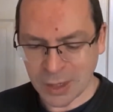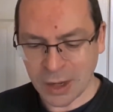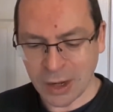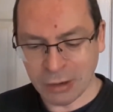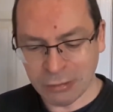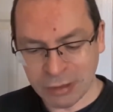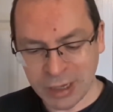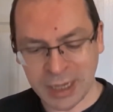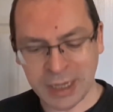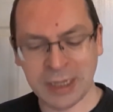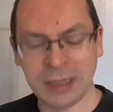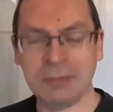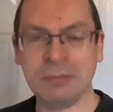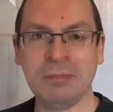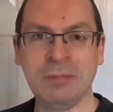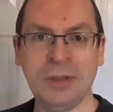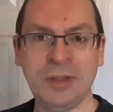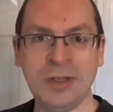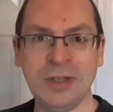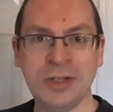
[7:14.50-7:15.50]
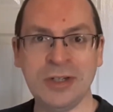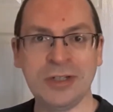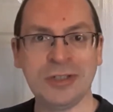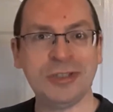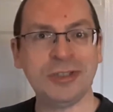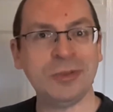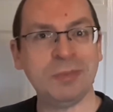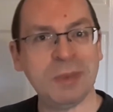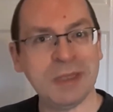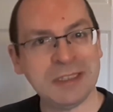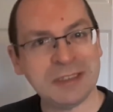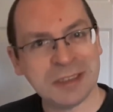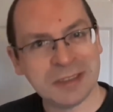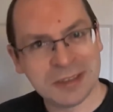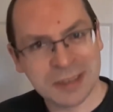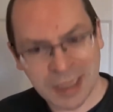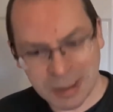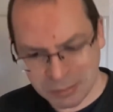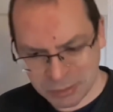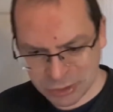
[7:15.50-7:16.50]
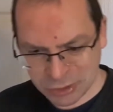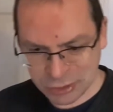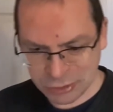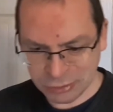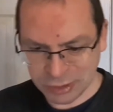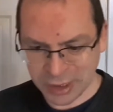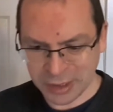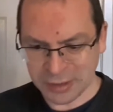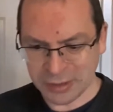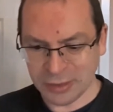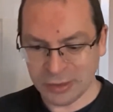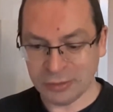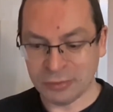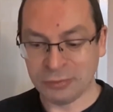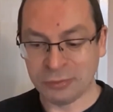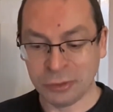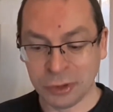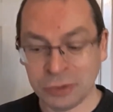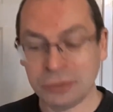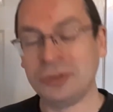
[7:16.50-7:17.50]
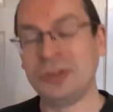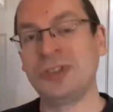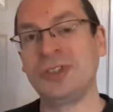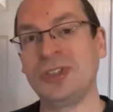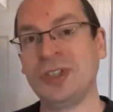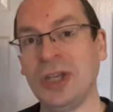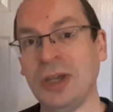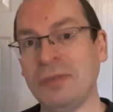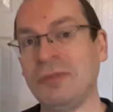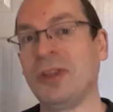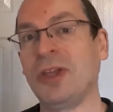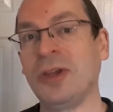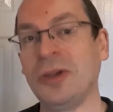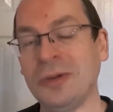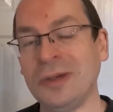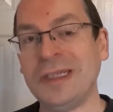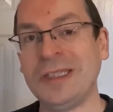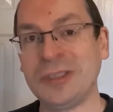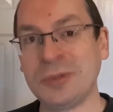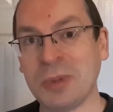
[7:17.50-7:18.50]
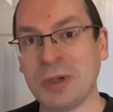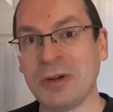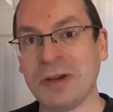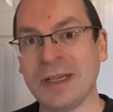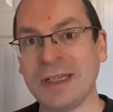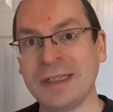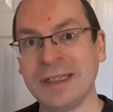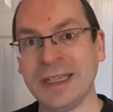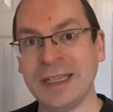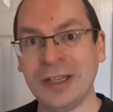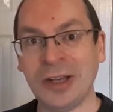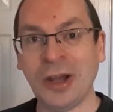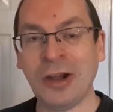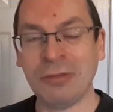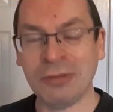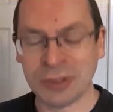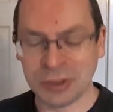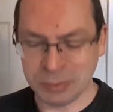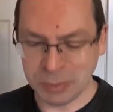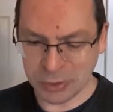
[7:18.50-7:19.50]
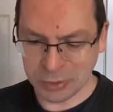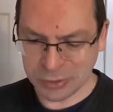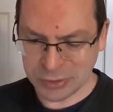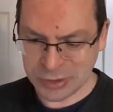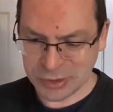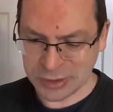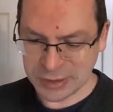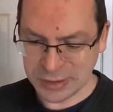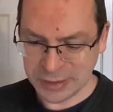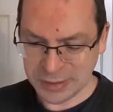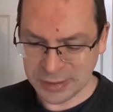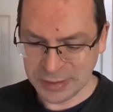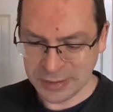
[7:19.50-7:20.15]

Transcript: Our aim should be to demonstrate the fruit of the Holy Spirit in our response.